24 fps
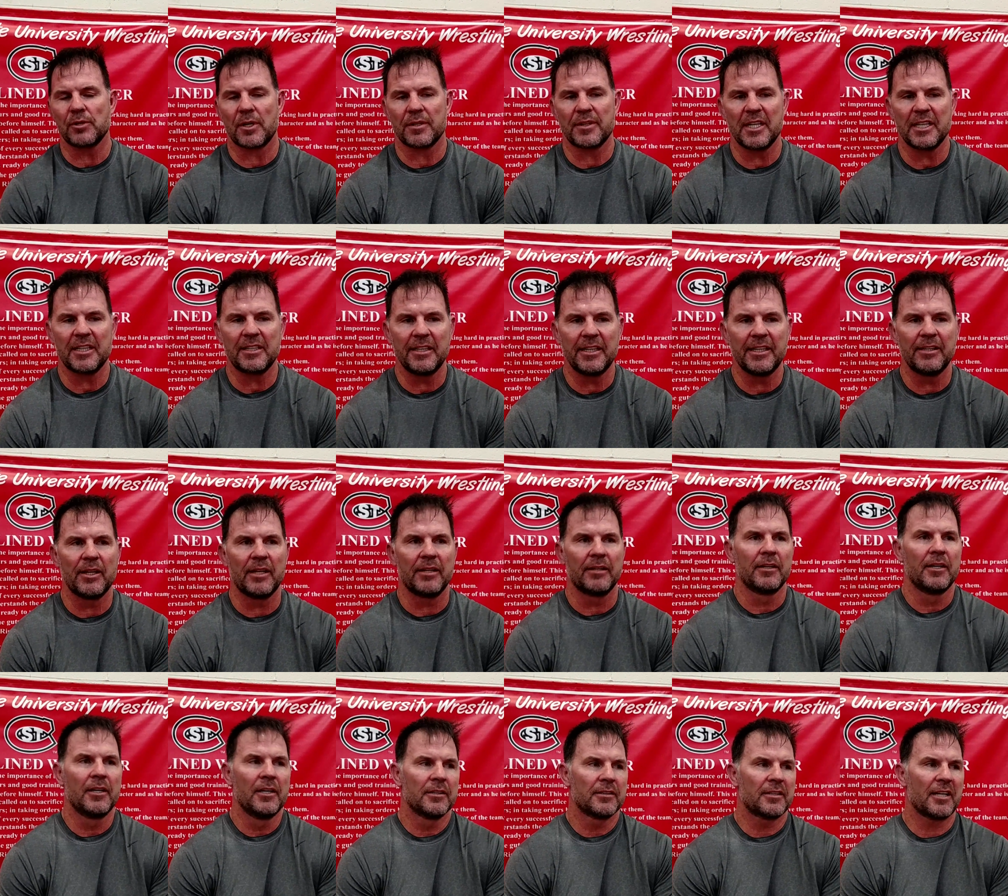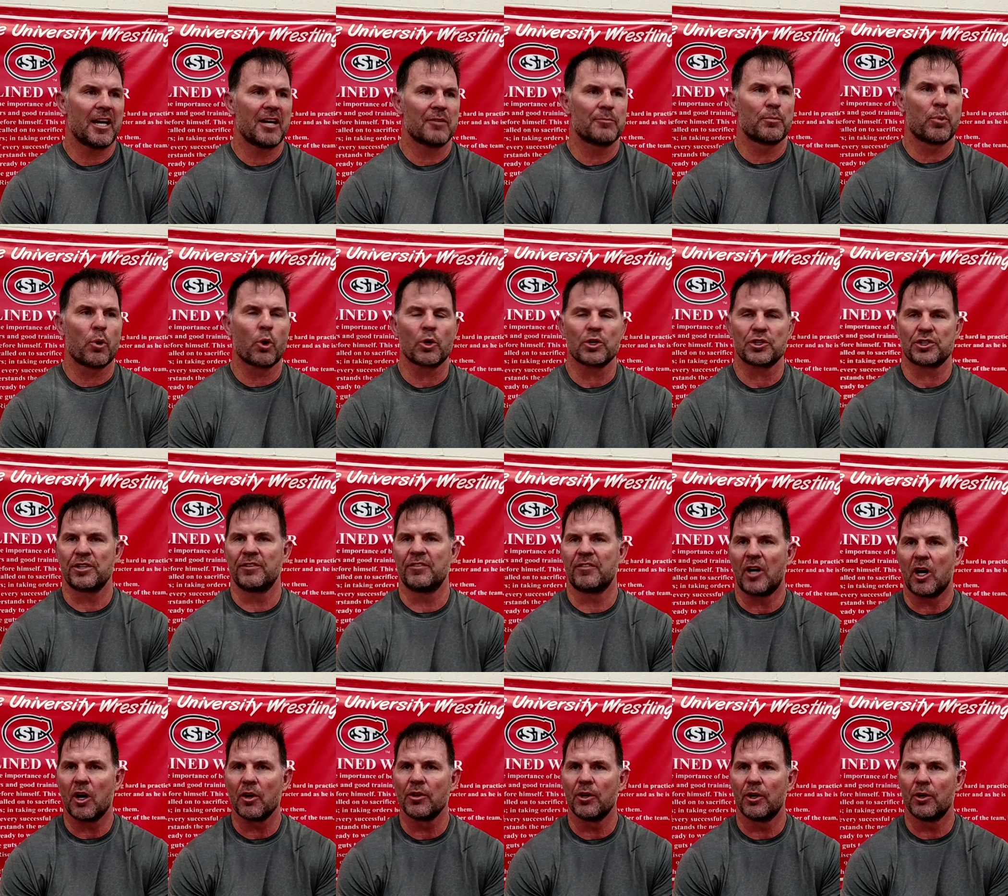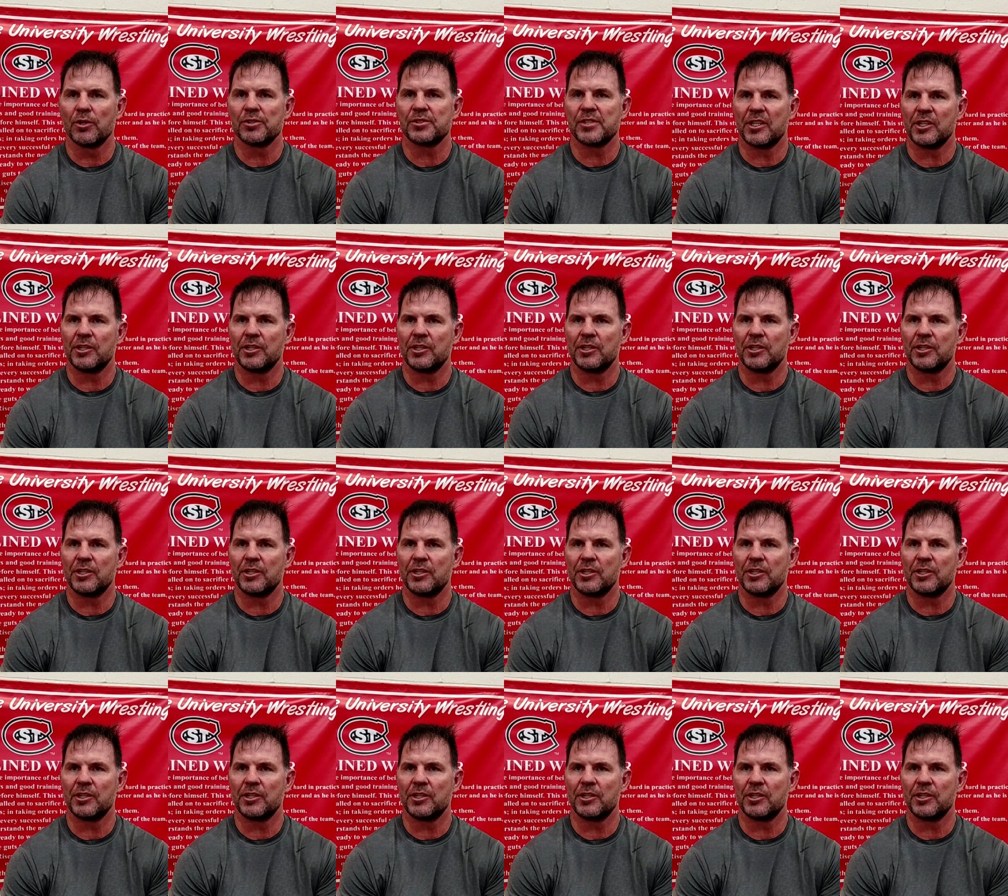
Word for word: So I think you need to, to have a portion of all those